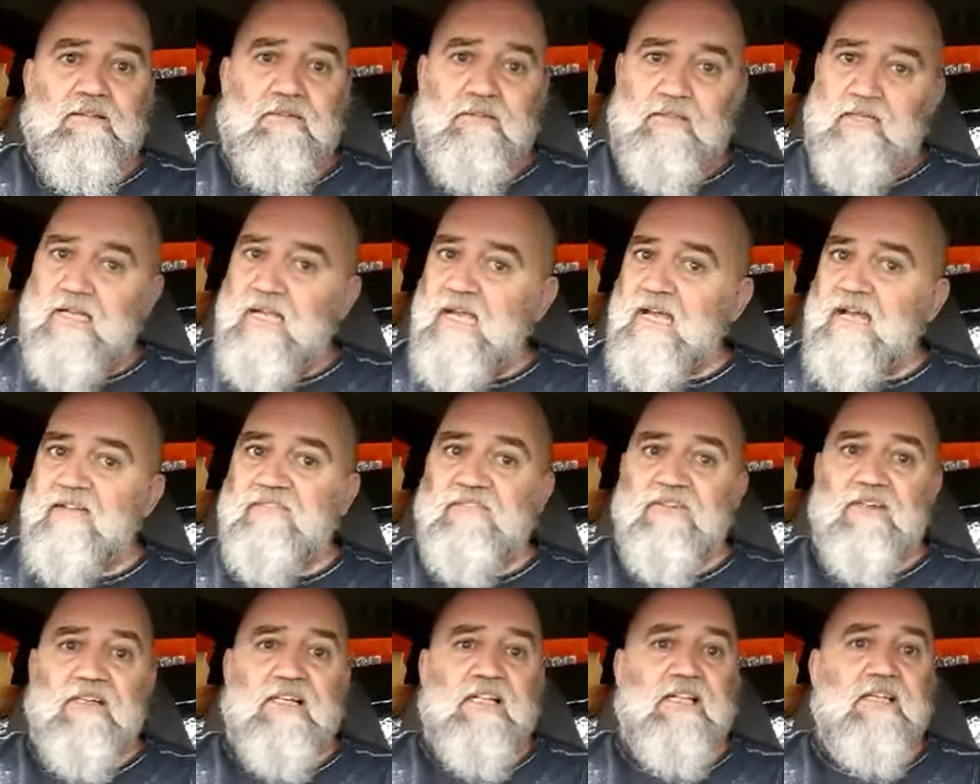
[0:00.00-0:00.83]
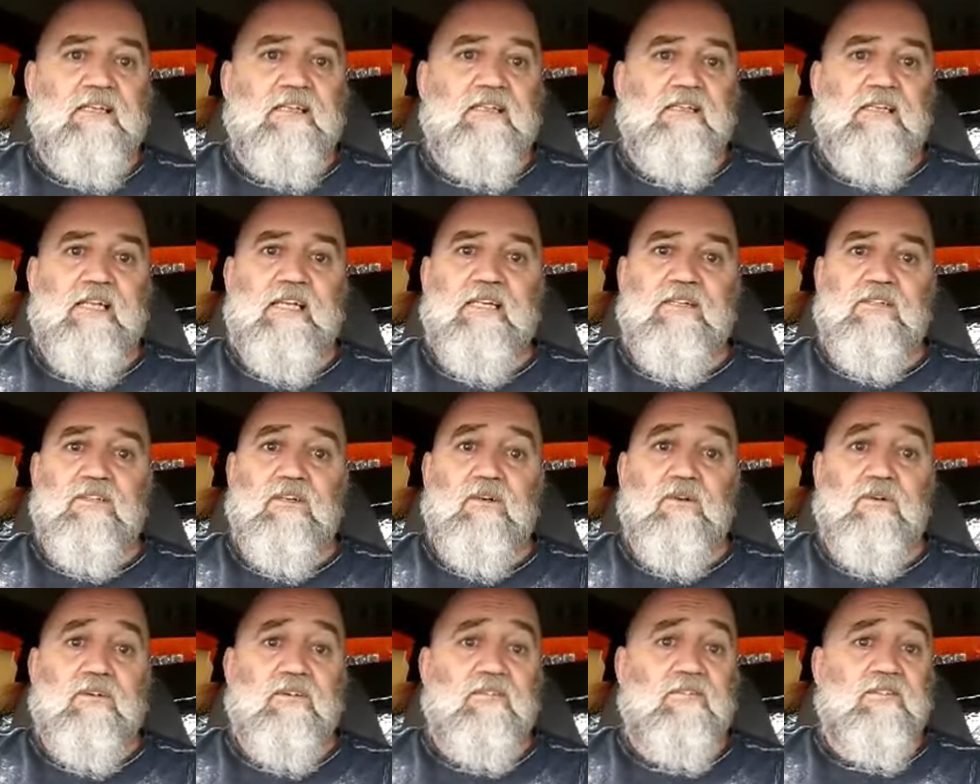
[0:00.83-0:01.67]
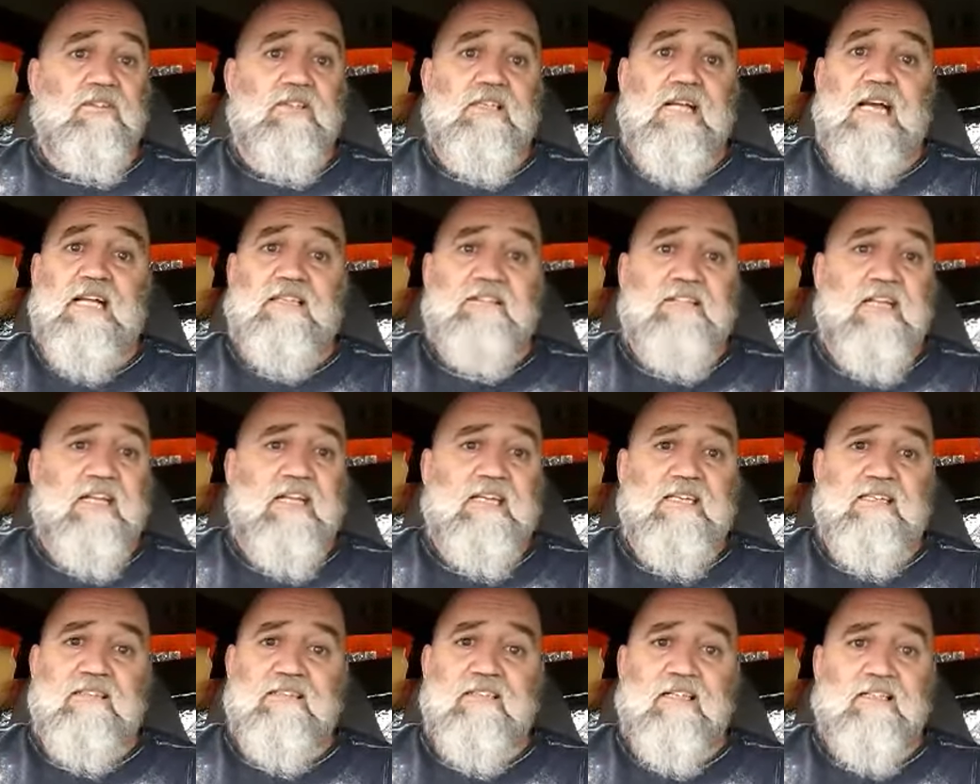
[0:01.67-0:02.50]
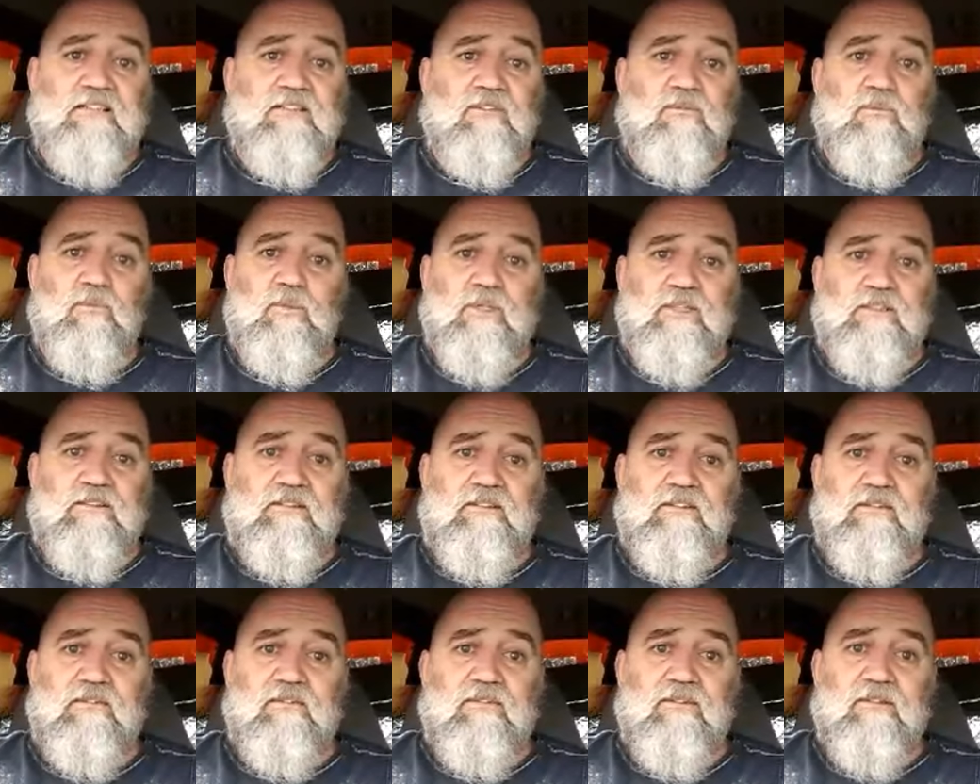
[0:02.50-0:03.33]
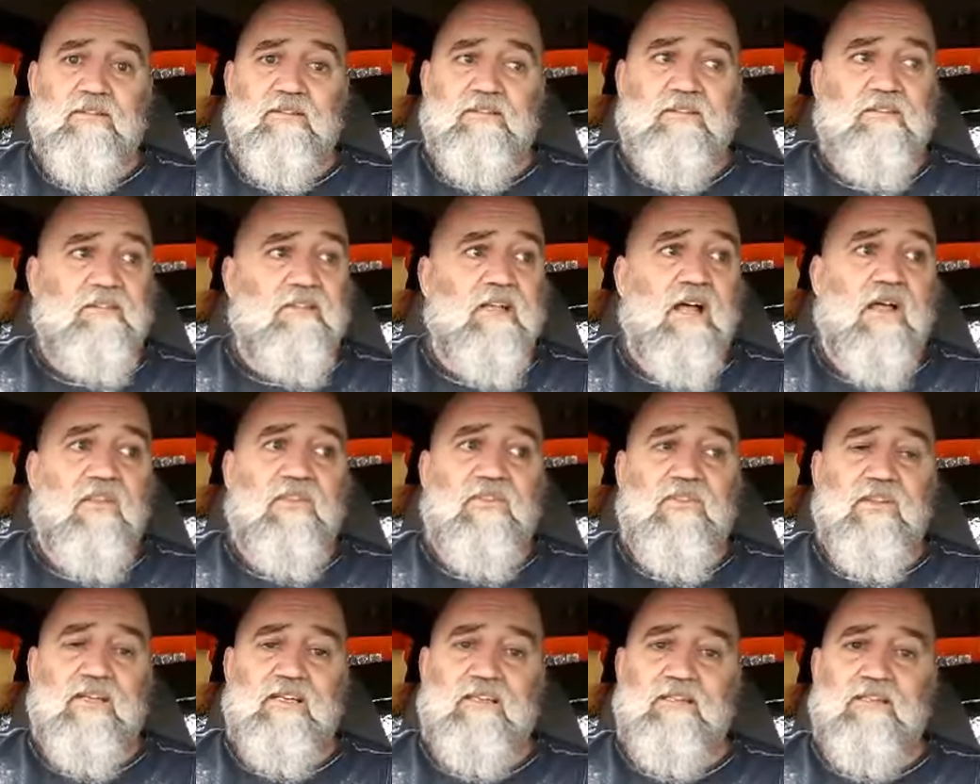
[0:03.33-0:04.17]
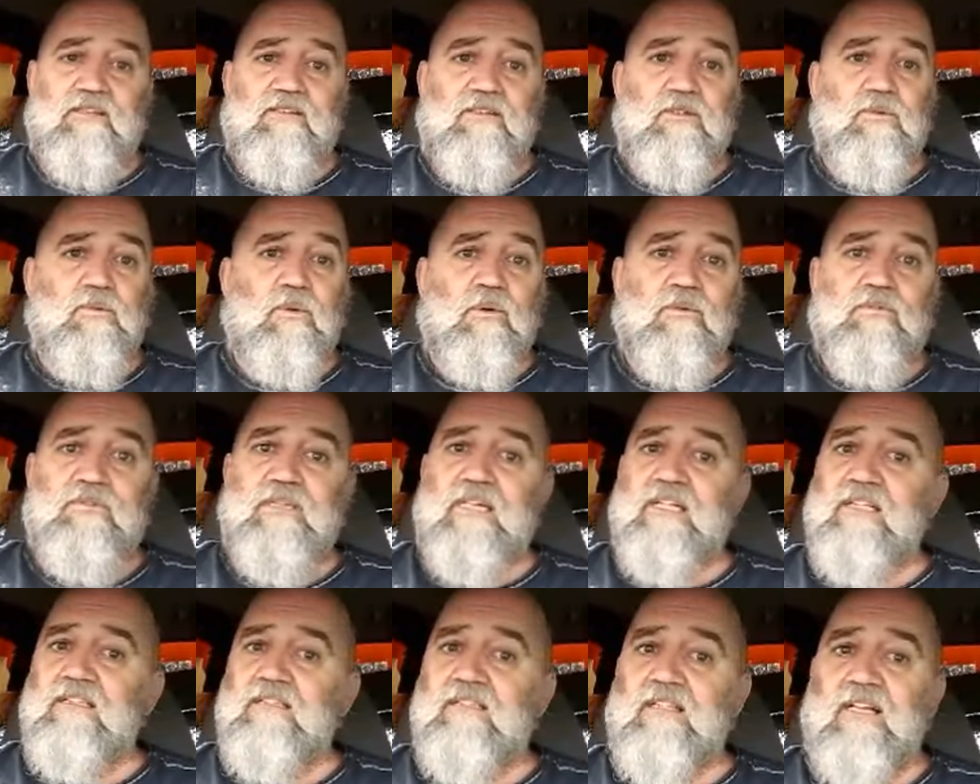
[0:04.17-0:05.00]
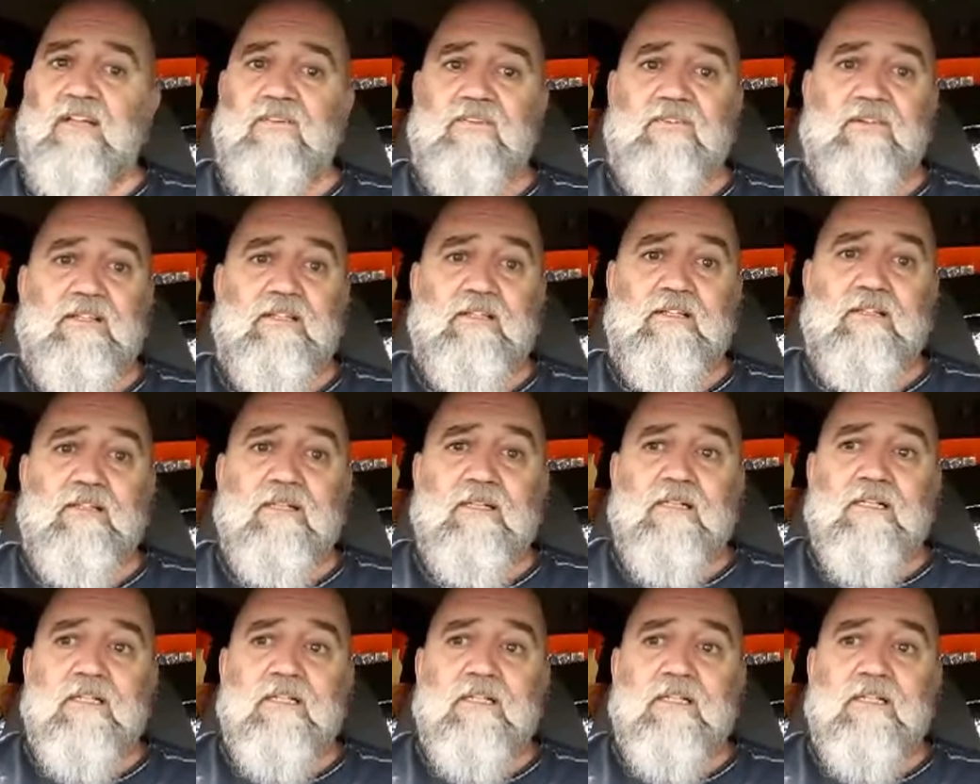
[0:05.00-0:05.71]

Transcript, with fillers: You have to let let it go because you're not taking nothing with you. Nothing. You won't take nothing.